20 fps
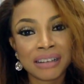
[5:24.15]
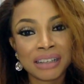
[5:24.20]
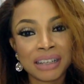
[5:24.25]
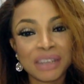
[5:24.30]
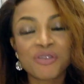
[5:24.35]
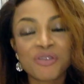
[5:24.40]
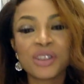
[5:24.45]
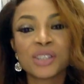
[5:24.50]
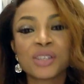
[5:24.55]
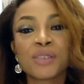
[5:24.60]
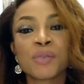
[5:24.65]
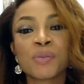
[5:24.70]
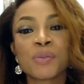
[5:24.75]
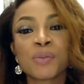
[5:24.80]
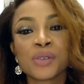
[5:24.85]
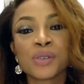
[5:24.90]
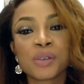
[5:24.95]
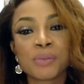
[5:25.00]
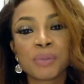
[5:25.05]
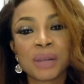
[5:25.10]
In front of the
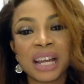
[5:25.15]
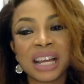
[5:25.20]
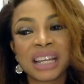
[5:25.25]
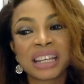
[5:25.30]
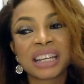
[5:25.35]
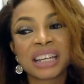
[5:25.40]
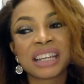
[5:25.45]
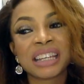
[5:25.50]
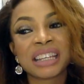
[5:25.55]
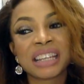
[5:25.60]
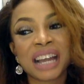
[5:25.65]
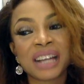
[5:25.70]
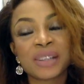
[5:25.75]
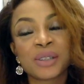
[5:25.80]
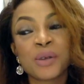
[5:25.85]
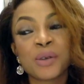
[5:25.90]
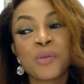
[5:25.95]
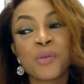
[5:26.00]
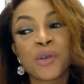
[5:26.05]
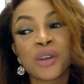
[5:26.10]
people, she'll be like, hey, yeah,
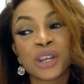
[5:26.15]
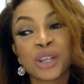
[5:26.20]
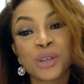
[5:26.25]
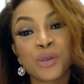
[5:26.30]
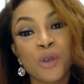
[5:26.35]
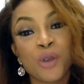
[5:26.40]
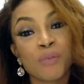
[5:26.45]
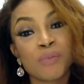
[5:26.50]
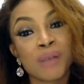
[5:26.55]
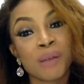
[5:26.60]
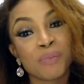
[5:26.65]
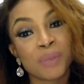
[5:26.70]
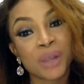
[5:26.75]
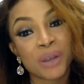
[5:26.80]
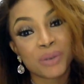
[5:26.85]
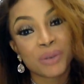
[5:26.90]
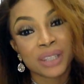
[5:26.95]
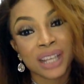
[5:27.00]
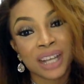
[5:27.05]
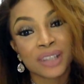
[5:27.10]
don't worry, you come and play
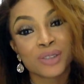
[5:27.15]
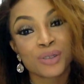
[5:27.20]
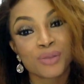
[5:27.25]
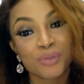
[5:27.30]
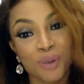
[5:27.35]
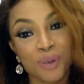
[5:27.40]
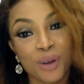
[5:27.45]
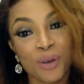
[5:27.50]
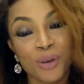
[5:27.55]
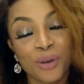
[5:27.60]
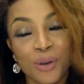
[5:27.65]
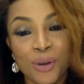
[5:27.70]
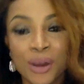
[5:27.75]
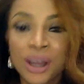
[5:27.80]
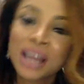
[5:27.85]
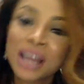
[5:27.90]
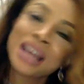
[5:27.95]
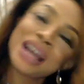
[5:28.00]
with her tomorrow.